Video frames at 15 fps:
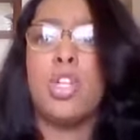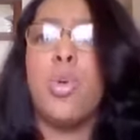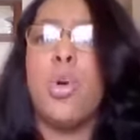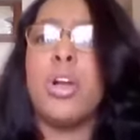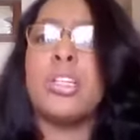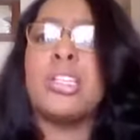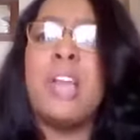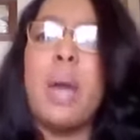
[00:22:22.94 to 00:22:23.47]

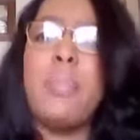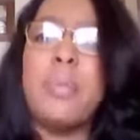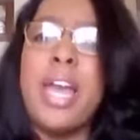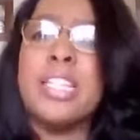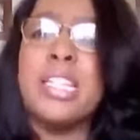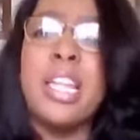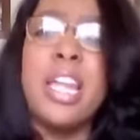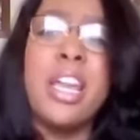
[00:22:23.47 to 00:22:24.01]
to accept
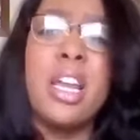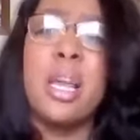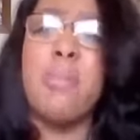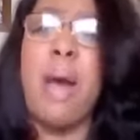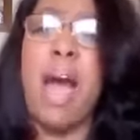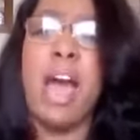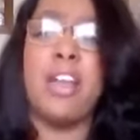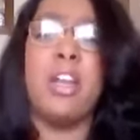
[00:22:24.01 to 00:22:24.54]
as legally
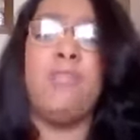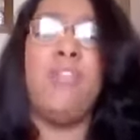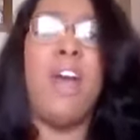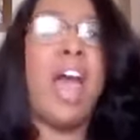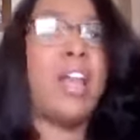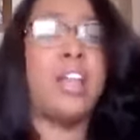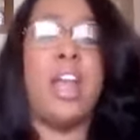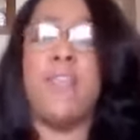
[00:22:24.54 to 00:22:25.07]
binding and
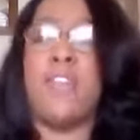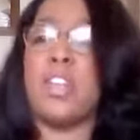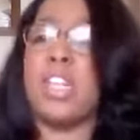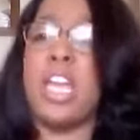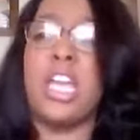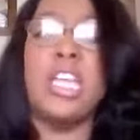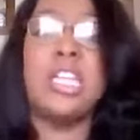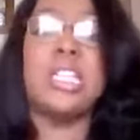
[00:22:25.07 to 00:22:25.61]
valid
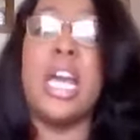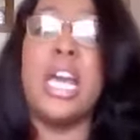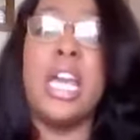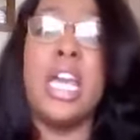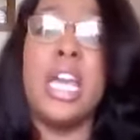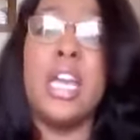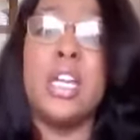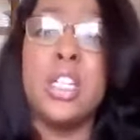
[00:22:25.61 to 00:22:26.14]
everything he say
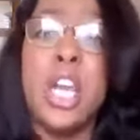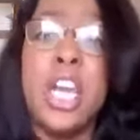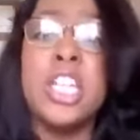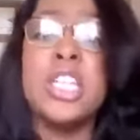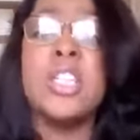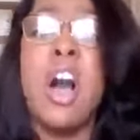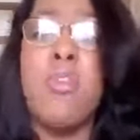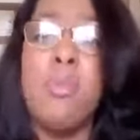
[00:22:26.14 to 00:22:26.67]
is
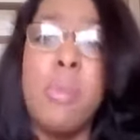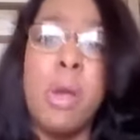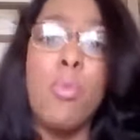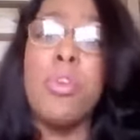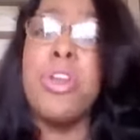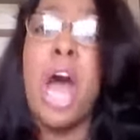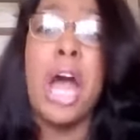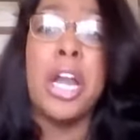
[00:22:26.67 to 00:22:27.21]
his government
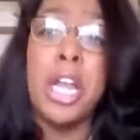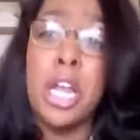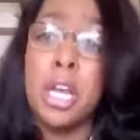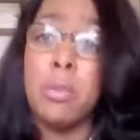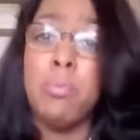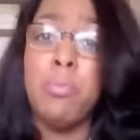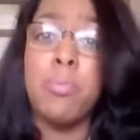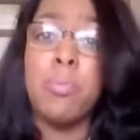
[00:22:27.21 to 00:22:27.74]
will not
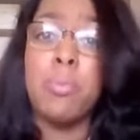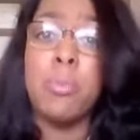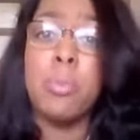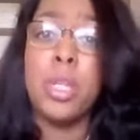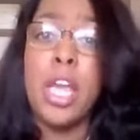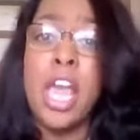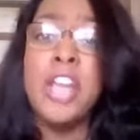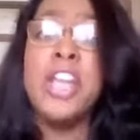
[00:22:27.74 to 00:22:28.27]
end
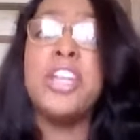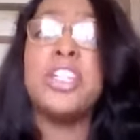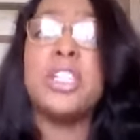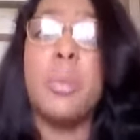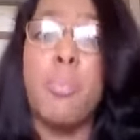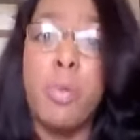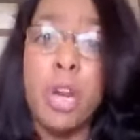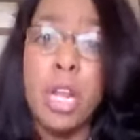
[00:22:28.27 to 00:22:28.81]
and it is
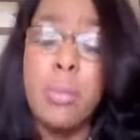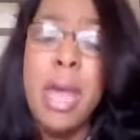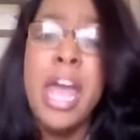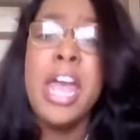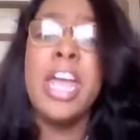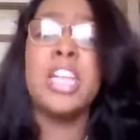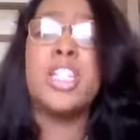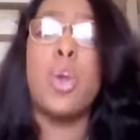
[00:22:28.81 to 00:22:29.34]
supreme
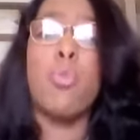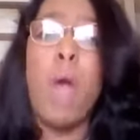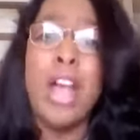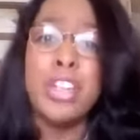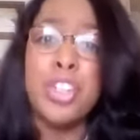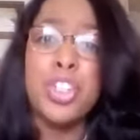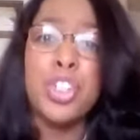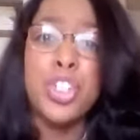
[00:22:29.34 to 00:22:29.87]
he is the
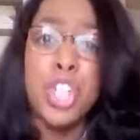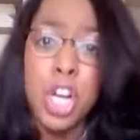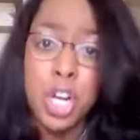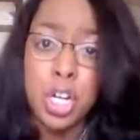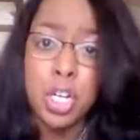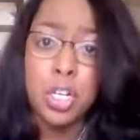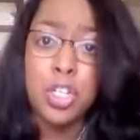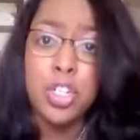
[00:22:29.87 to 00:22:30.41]
righteous
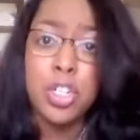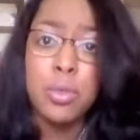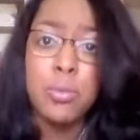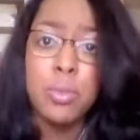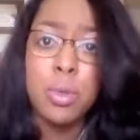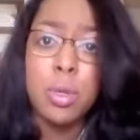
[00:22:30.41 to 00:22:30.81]
judge